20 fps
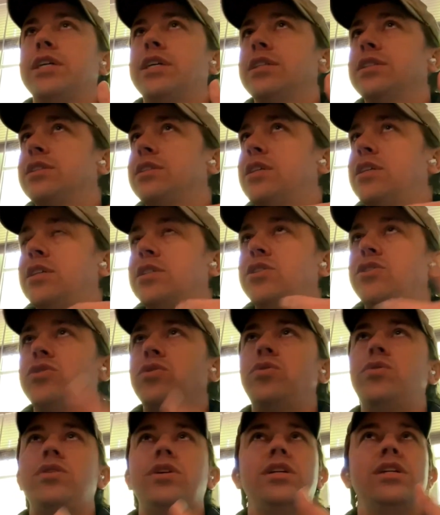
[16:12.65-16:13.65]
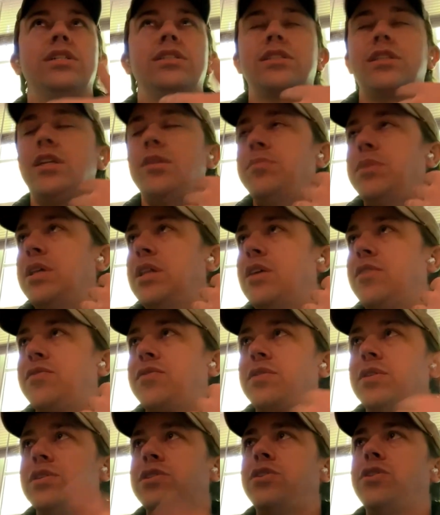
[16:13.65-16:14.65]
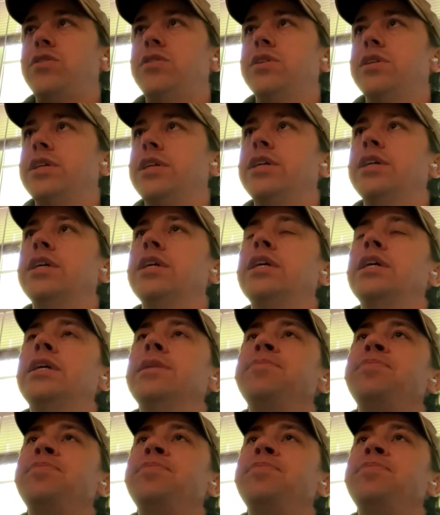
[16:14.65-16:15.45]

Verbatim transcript: like it's going to store it and it's going to be there for eternity.